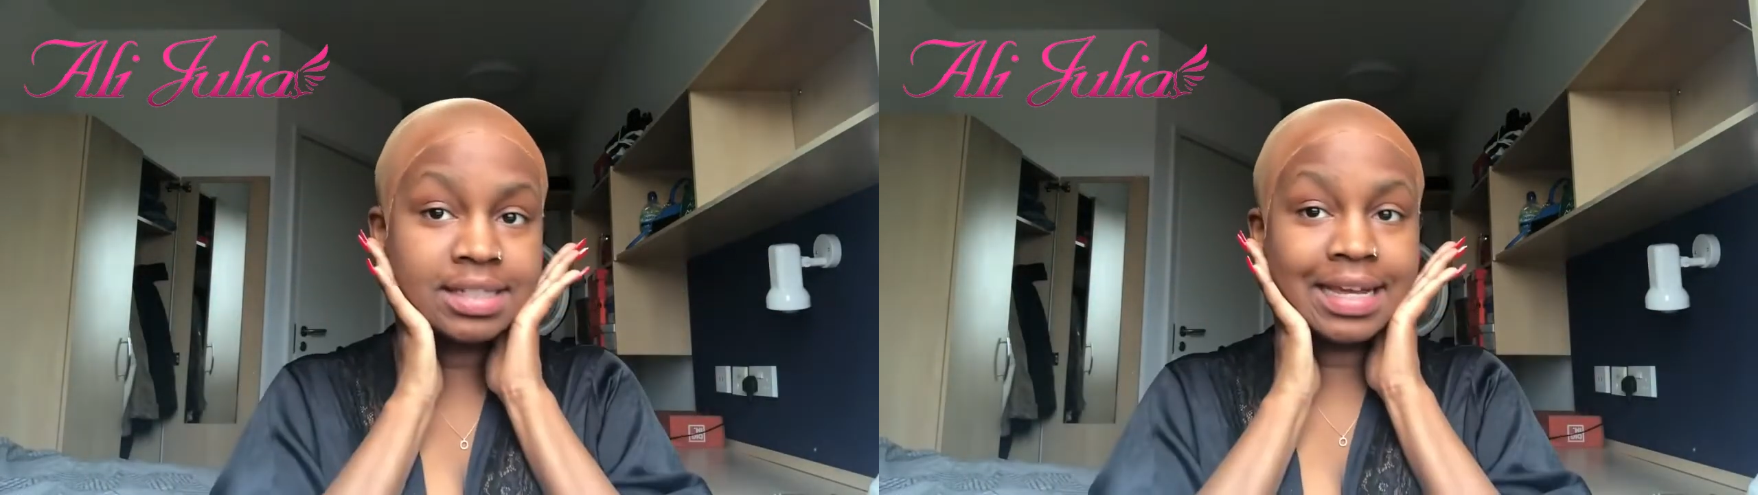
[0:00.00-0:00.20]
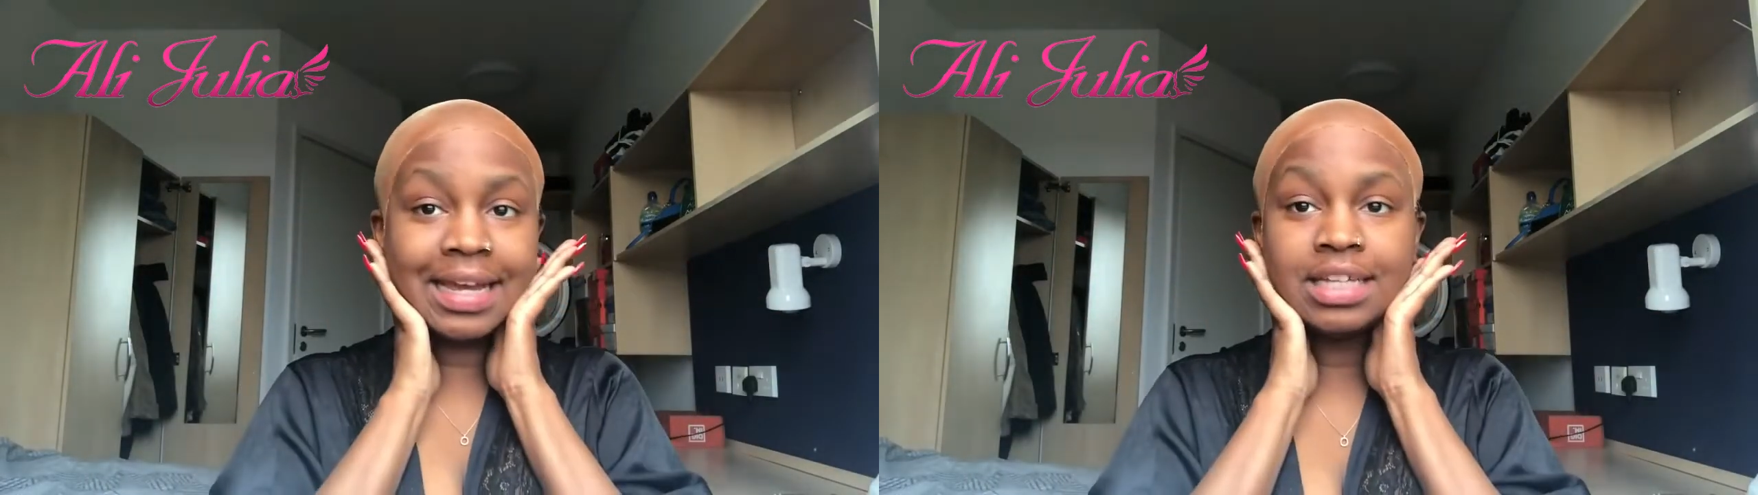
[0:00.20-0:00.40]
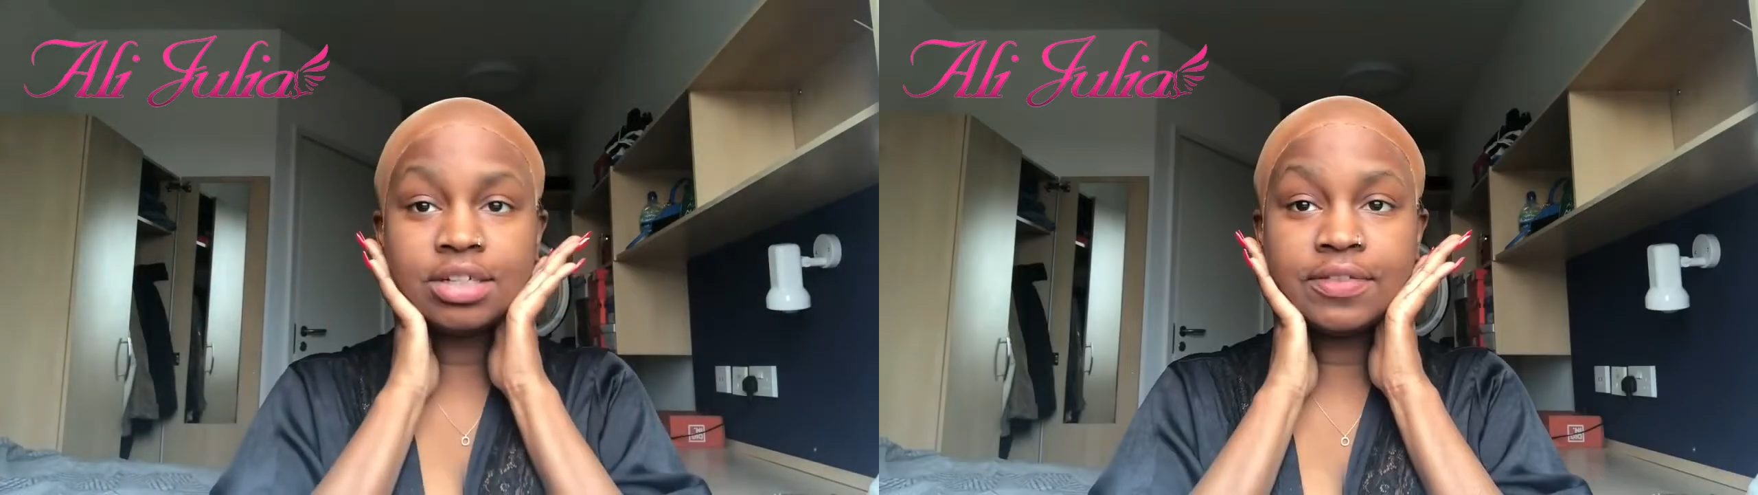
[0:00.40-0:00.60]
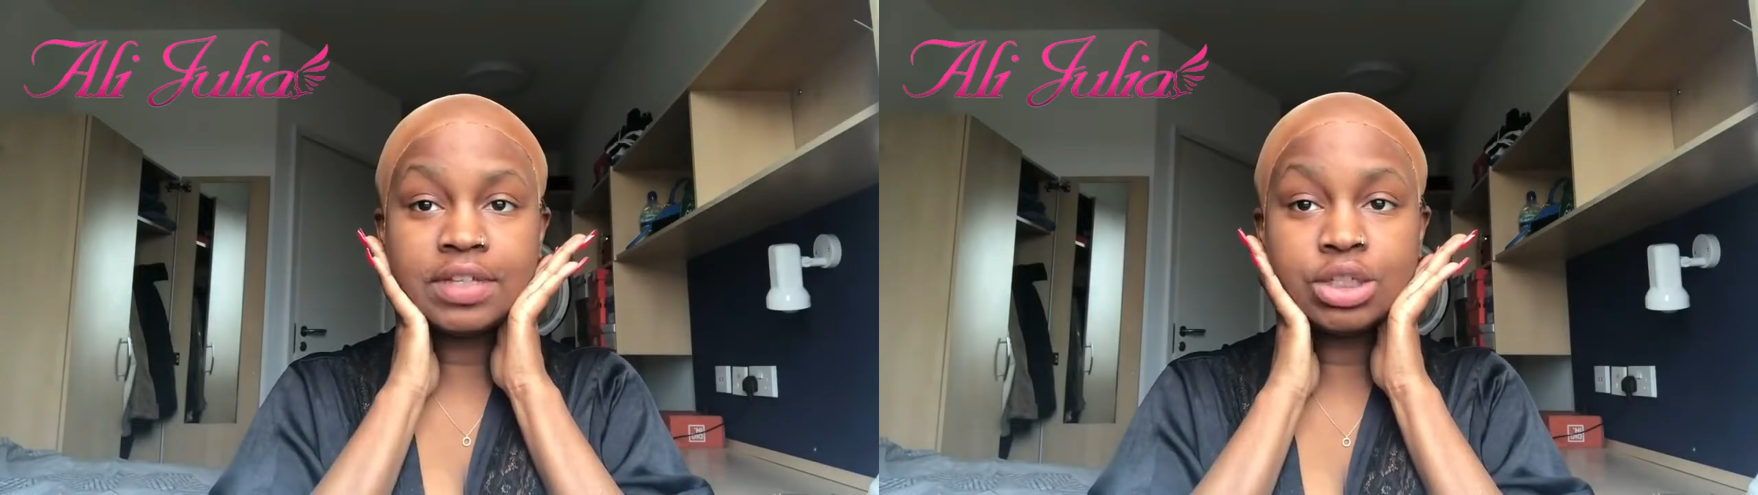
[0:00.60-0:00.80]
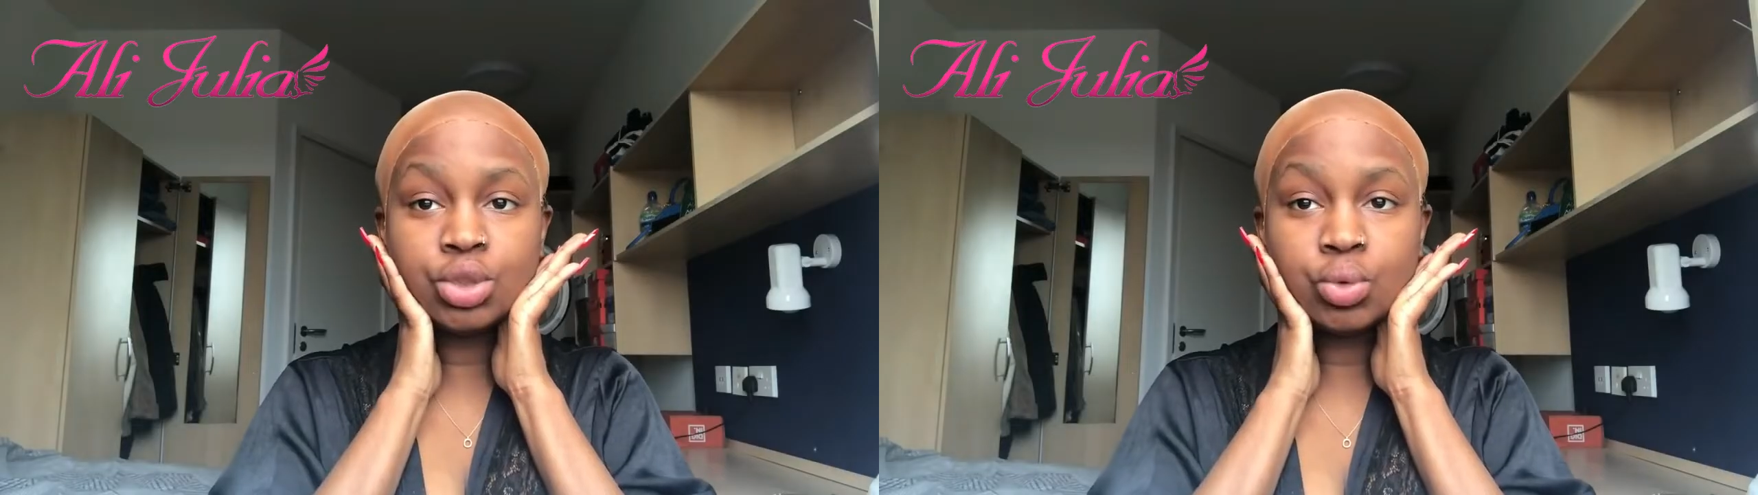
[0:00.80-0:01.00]
stage of
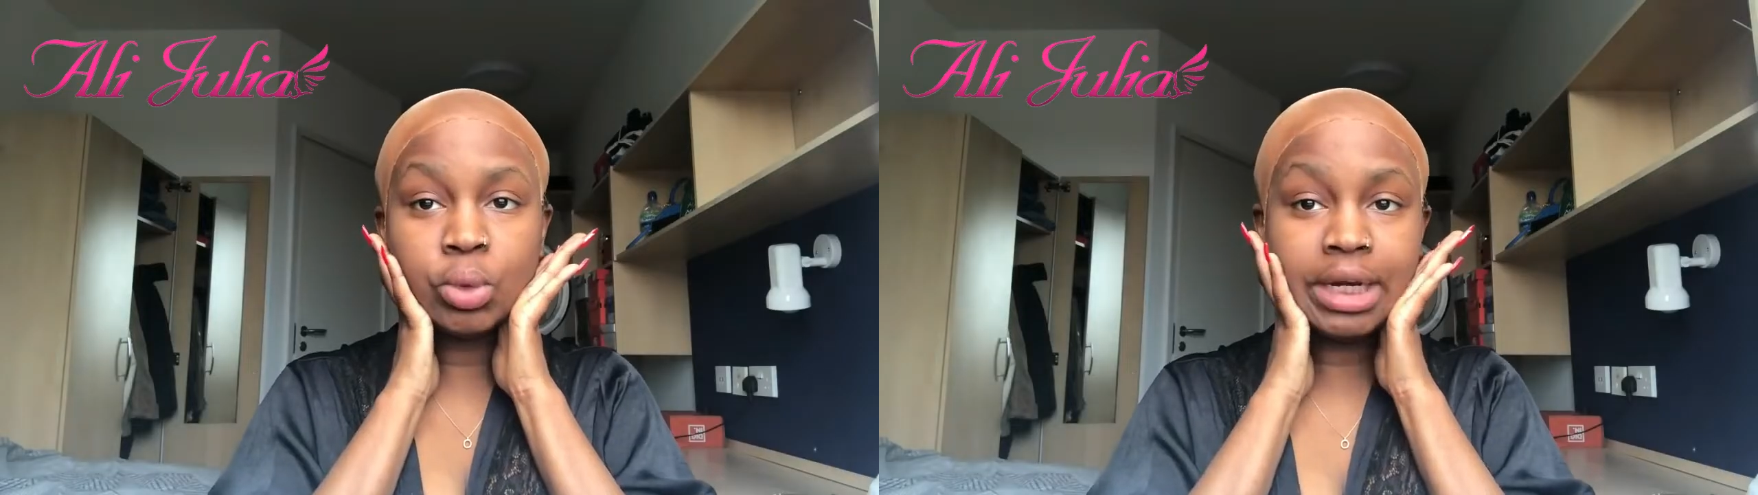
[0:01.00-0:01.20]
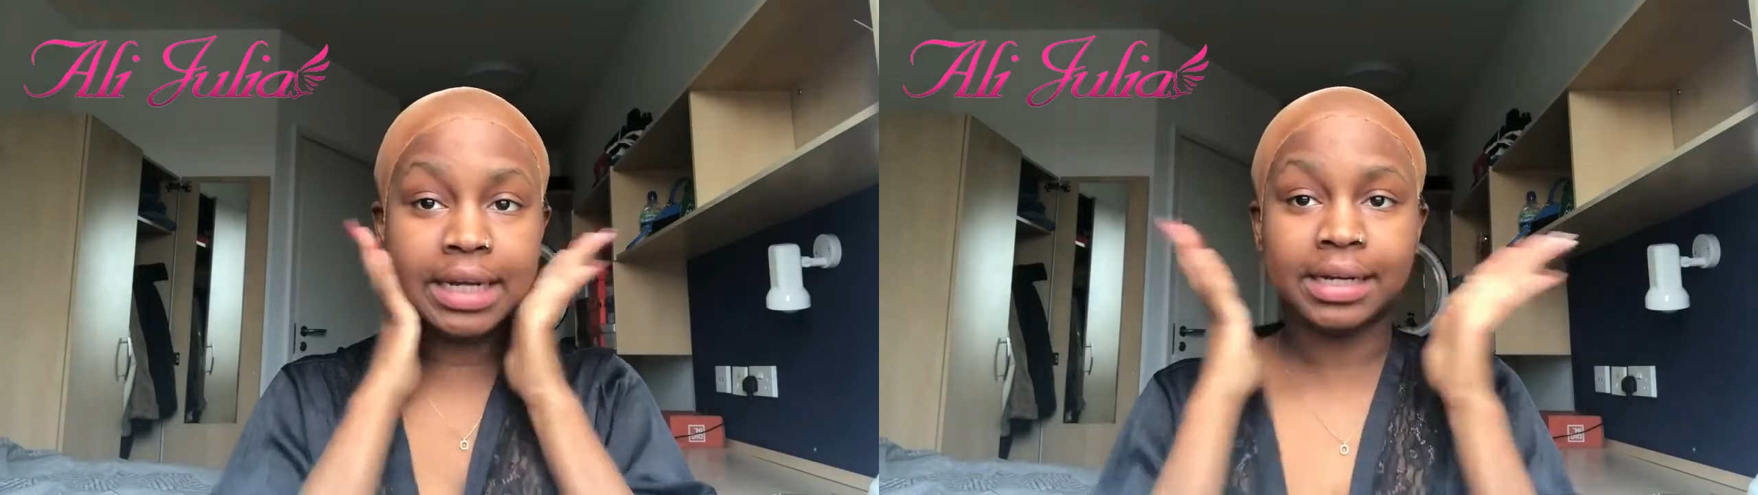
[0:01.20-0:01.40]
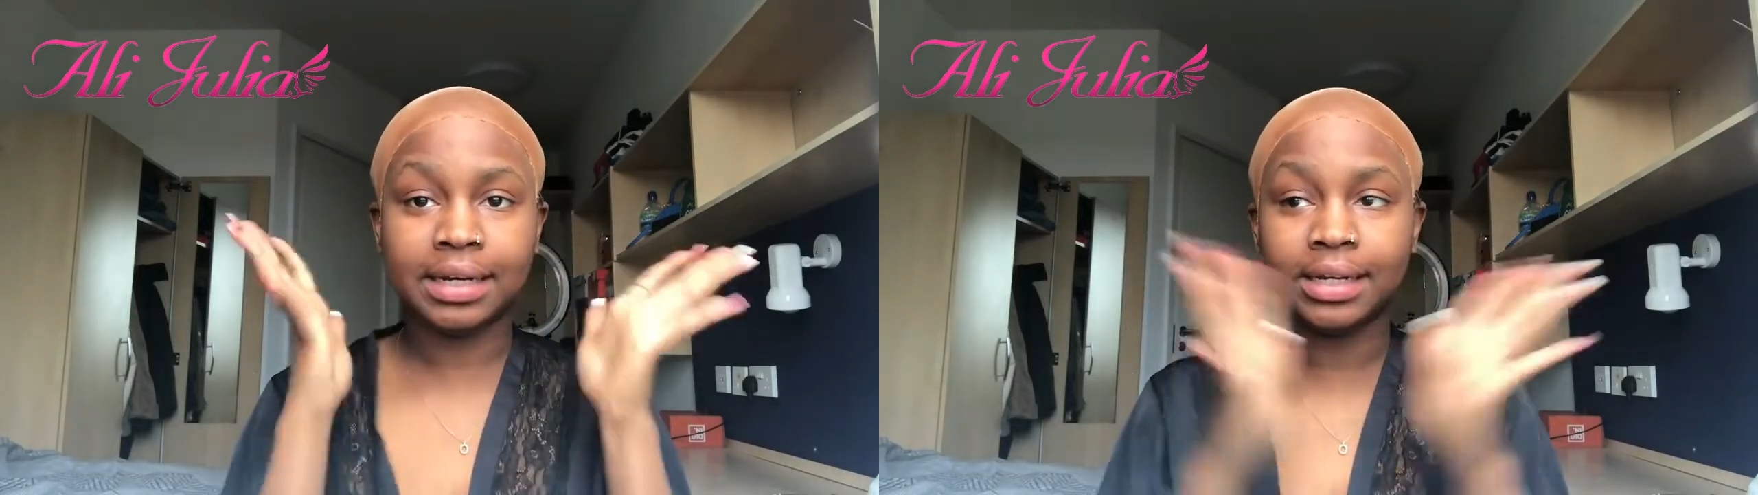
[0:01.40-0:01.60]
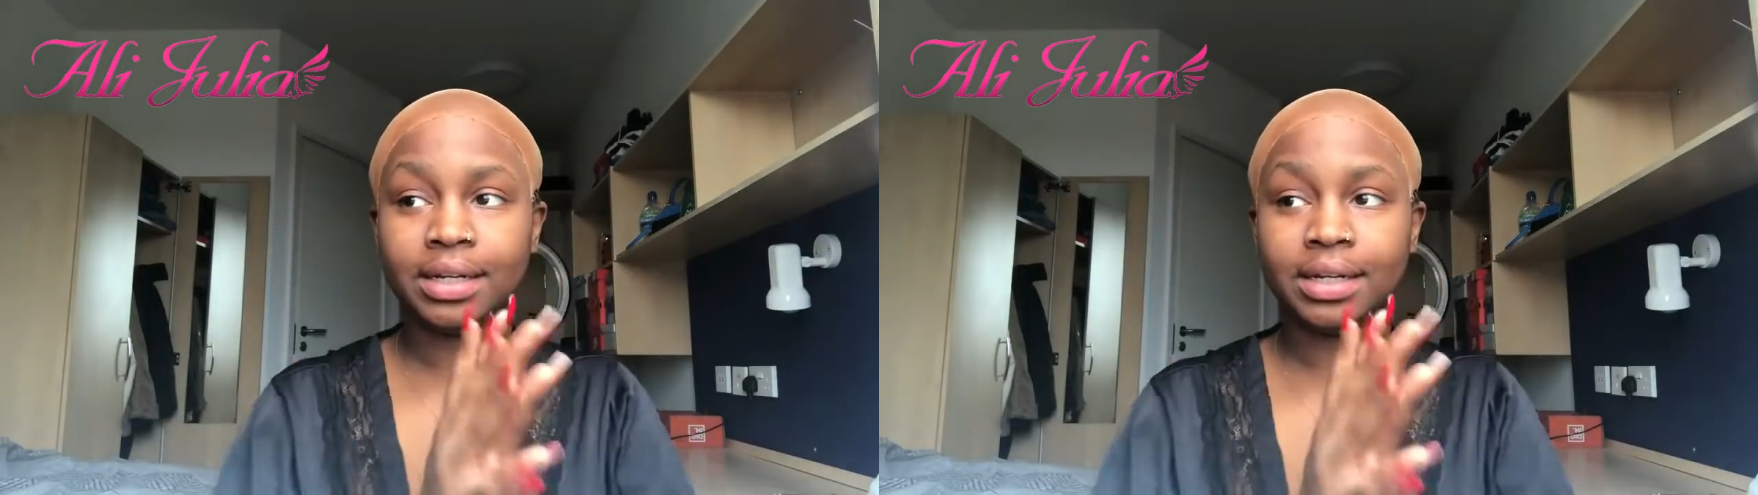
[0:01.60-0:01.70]
installing